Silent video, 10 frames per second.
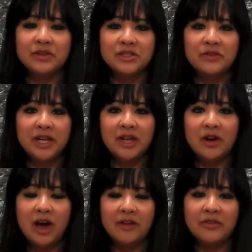is the first
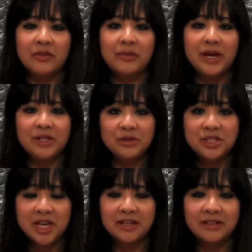video off of my new
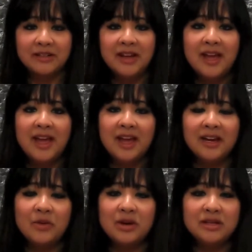channel
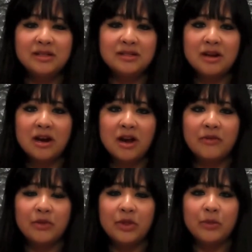and I wanted to start
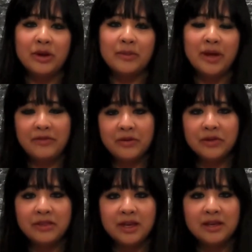off with one of my
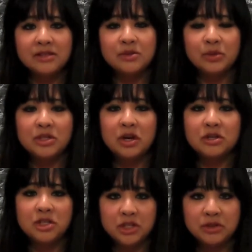favorite things which
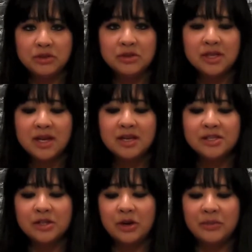are shoes.
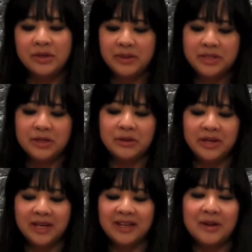So I'm going to be
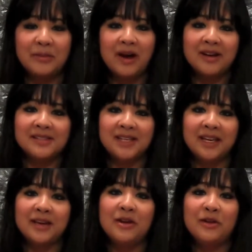doing an
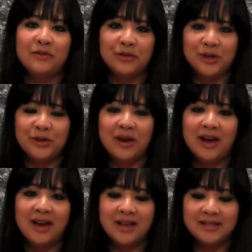unboxing for you
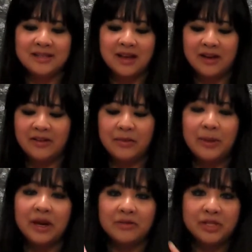guys of
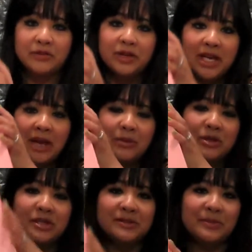a pair of Jeffrey
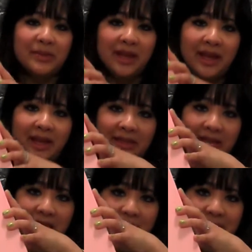Campbell's and
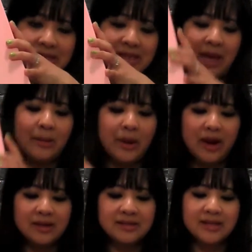they came in this cat
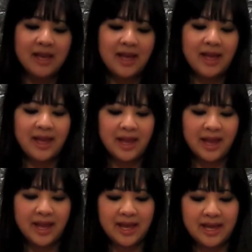box
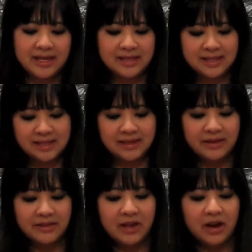and
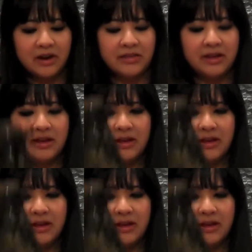they are